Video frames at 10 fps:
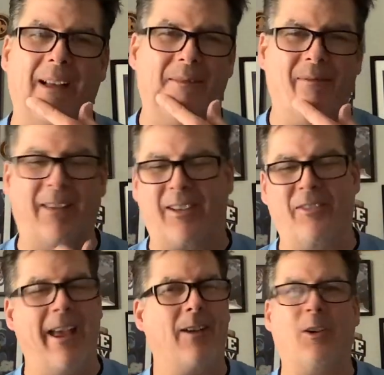Like
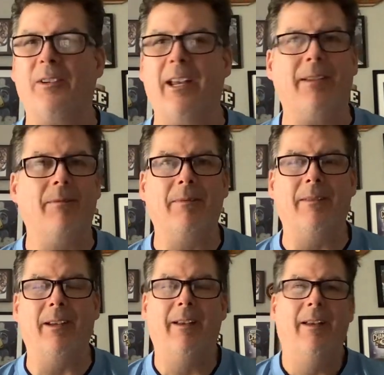Zach Arnett,
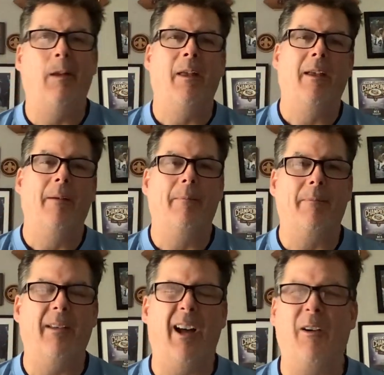
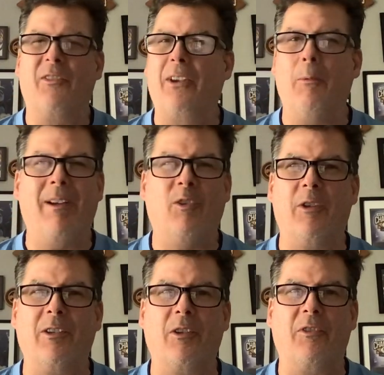I always say wait till
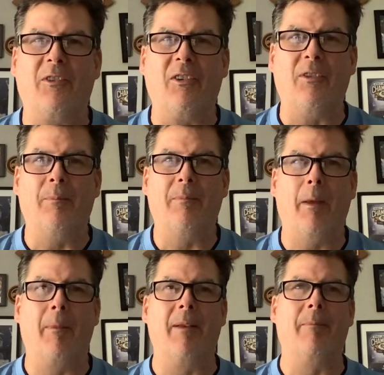the end of the season. I
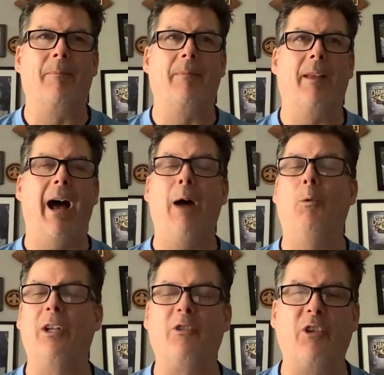mean, I
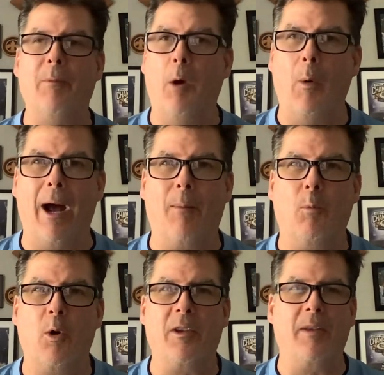wanted Jimbo out
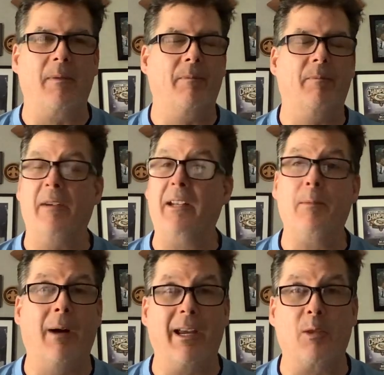more than
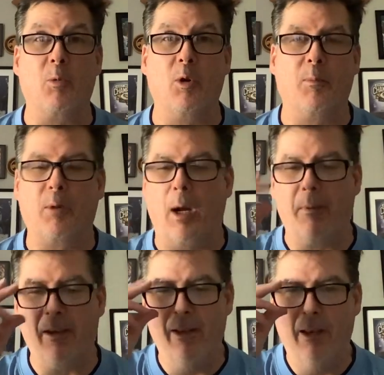anybody in the world
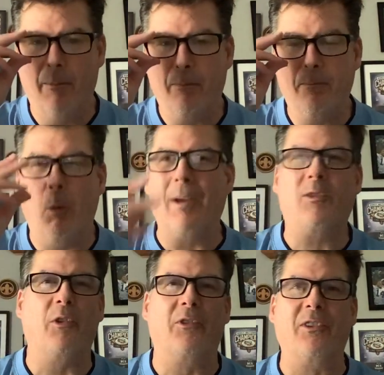probably, but wait
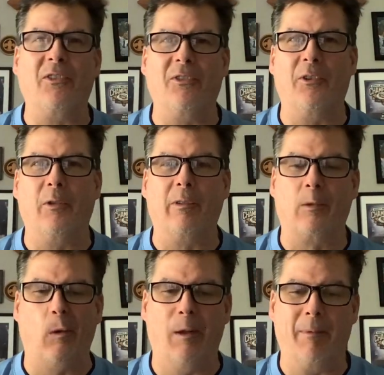till the season's
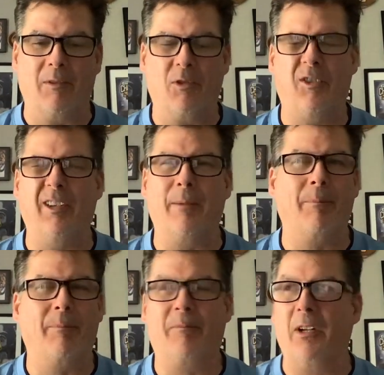over. I mean, just let
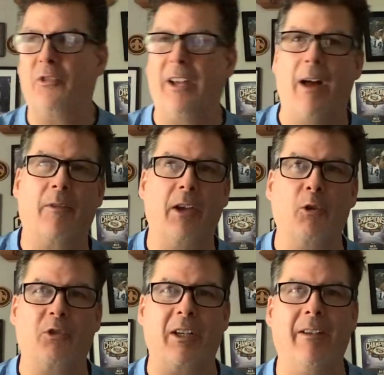him finish out
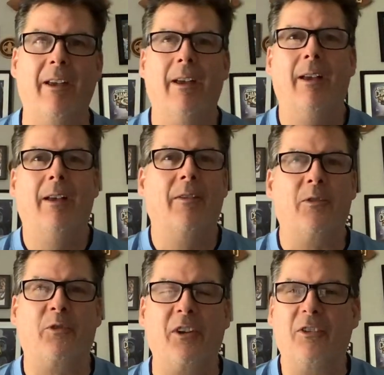coaching.
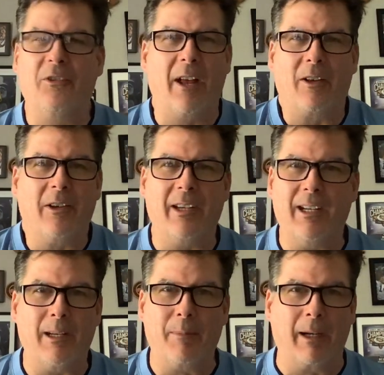Your season's not going to get
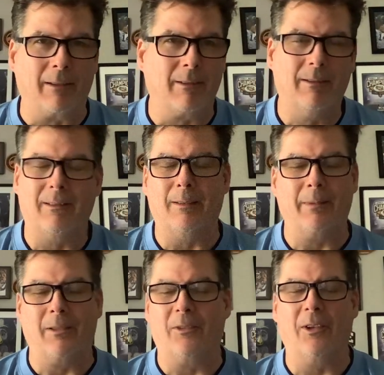any better. I
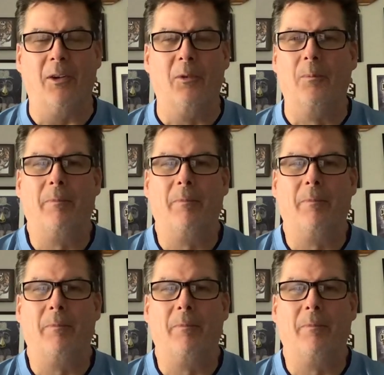mean, so,